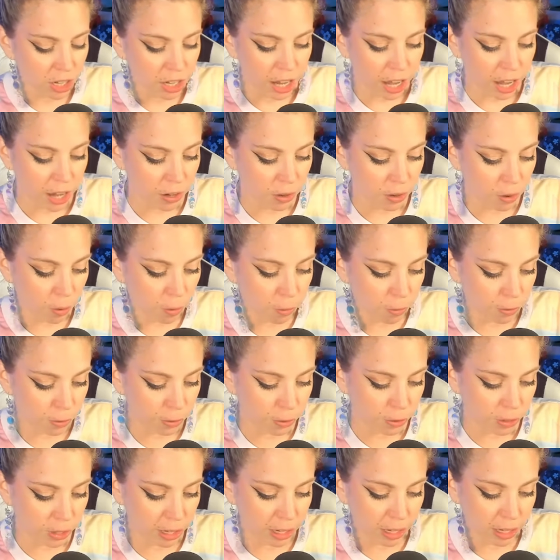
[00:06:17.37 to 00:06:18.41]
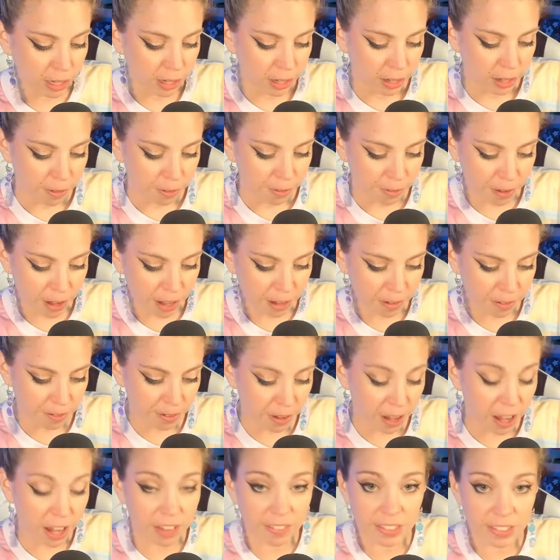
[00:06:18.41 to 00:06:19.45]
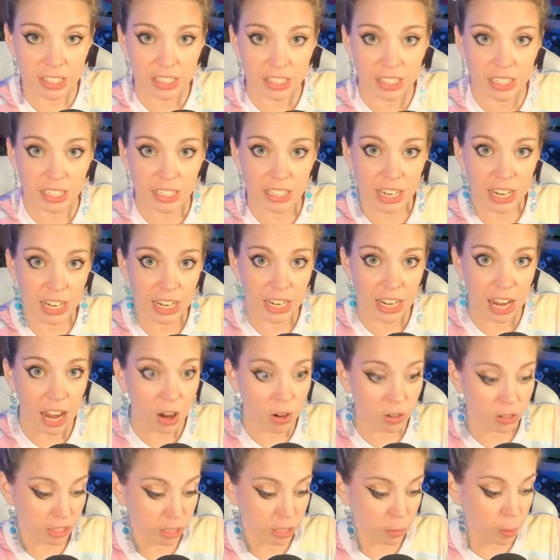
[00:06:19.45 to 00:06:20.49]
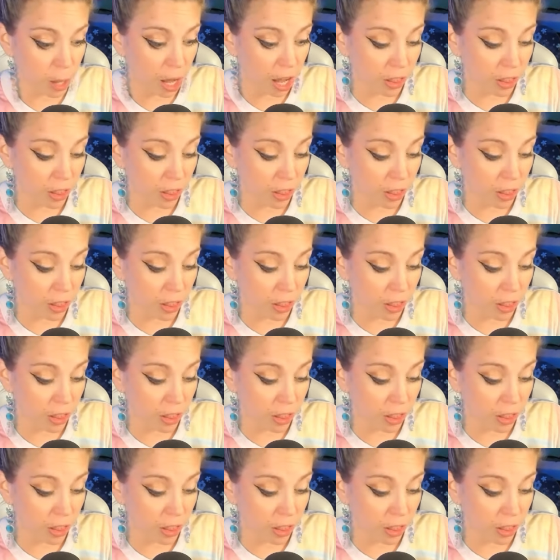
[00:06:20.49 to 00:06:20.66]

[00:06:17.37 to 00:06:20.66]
and hopefully 5/5 is gonna take out some